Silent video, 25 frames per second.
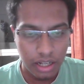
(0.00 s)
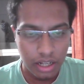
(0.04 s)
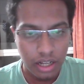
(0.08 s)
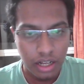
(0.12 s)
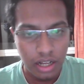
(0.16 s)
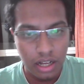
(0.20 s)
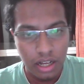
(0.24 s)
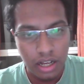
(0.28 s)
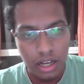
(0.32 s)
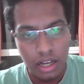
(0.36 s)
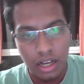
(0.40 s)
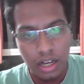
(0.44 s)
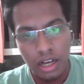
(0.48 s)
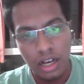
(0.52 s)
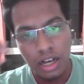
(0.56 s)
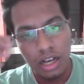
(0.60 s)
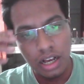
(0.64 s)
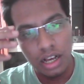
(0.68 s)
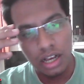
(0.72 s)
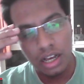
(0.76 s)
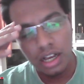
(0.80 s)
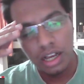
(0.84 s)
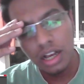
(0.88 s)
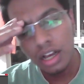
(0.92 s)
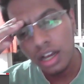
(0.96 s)

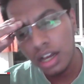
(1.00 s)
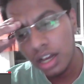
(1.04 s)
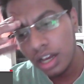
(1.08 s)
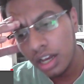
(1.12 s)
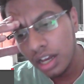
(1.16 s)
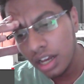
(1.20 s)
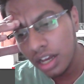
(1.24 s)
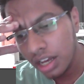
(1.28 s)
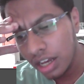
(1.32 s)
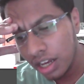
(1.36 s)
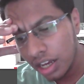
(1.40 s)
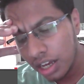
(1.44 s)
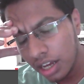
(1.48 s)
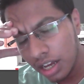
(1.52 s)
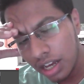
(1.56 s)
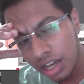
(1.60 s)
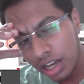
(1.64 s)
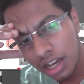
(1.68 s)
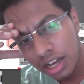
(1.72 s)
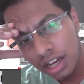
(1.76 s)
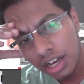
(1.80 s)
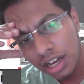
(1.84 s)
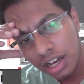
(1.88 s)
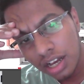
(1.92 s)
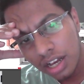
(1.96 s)
Nobody speaks.